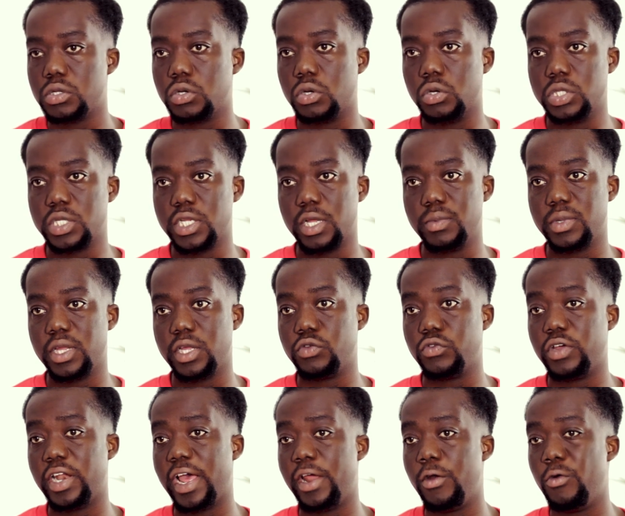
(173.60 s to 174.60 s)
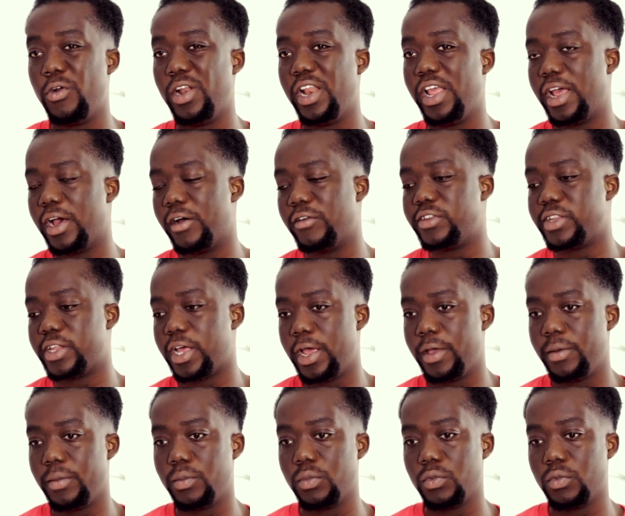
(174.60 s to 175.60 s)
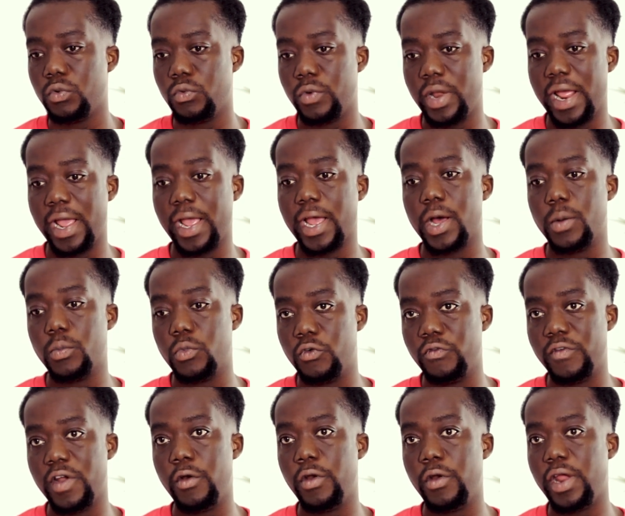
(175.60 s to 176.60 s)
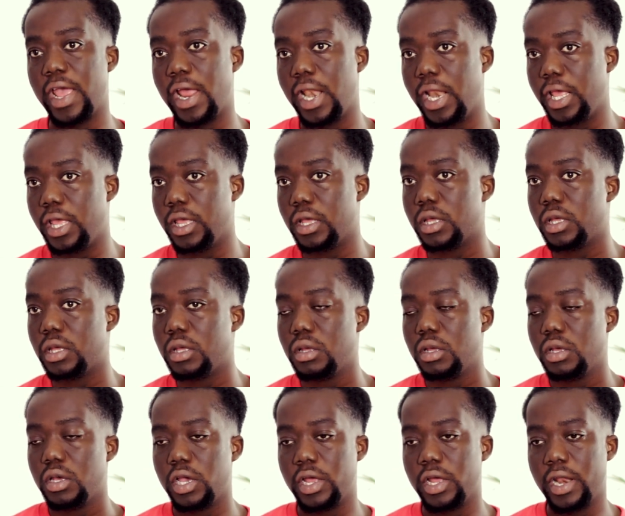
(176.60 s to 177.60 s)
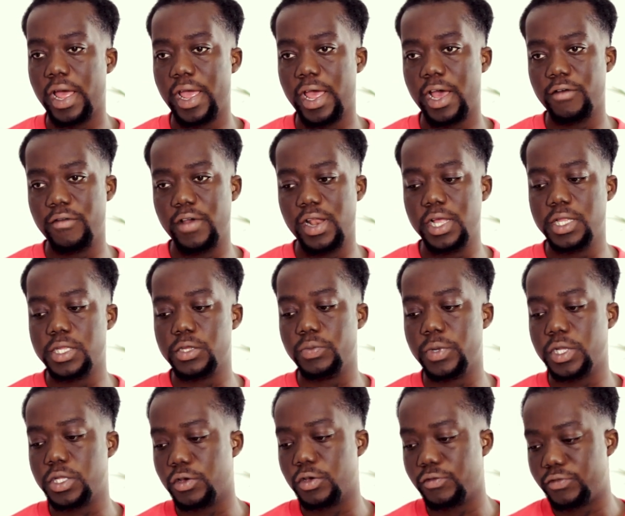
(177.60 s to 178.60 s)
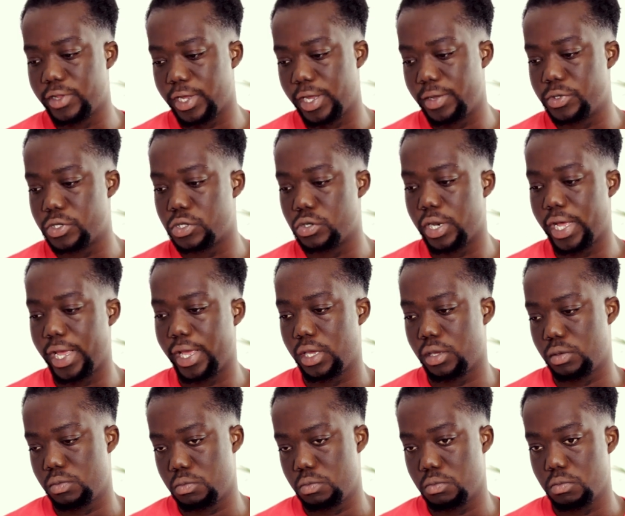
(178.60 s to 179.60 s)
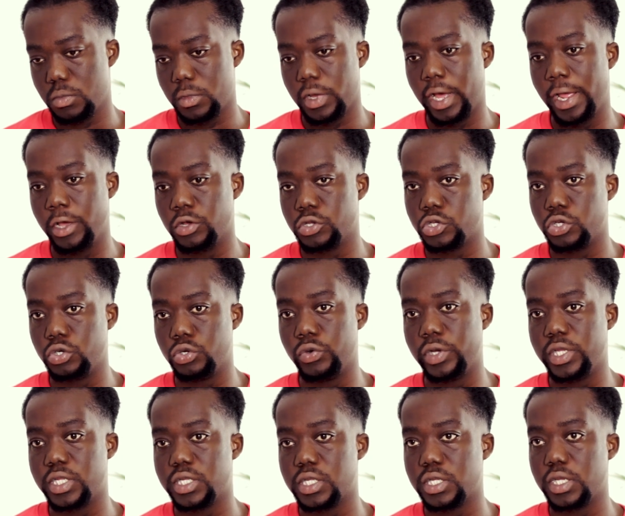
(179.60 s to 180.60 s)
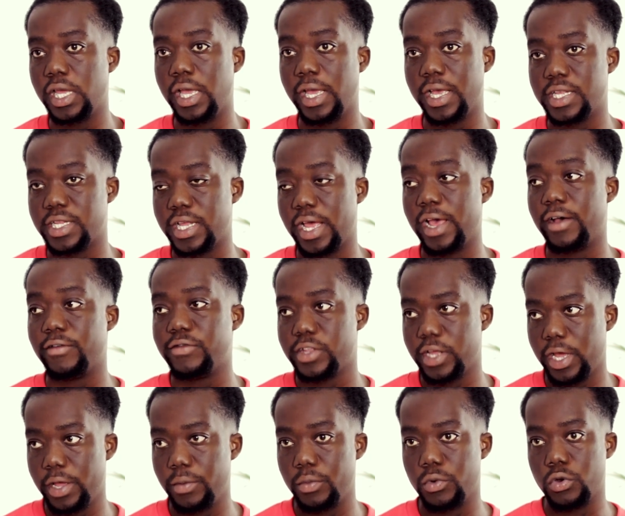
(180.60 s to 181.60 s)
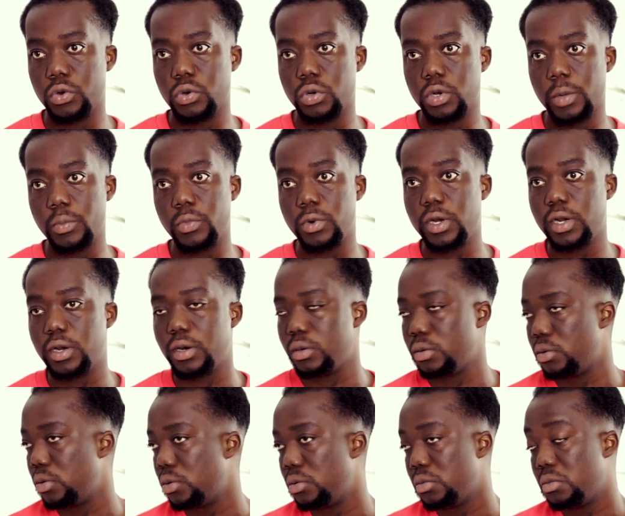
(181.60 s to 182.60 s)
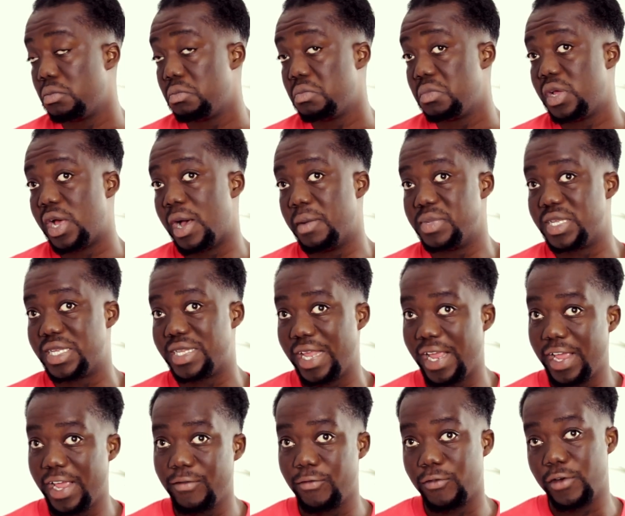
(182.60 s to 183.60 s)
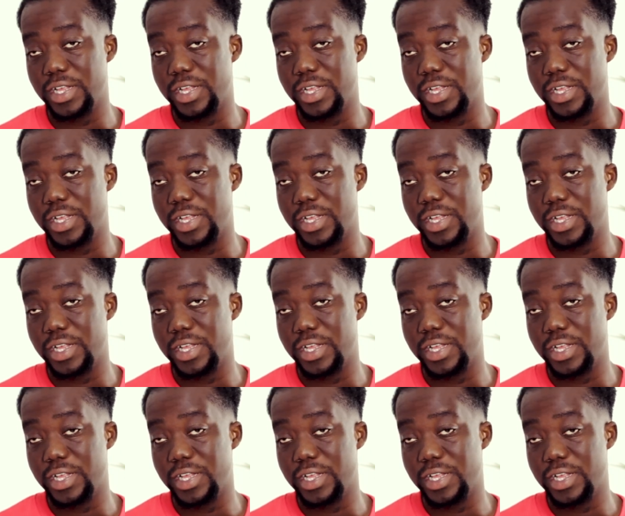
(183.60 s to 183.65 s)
or sometimes when I really have time, when I come home very early, and I have a little bit of time, so like. I also do it in case I have time or I'm sick, for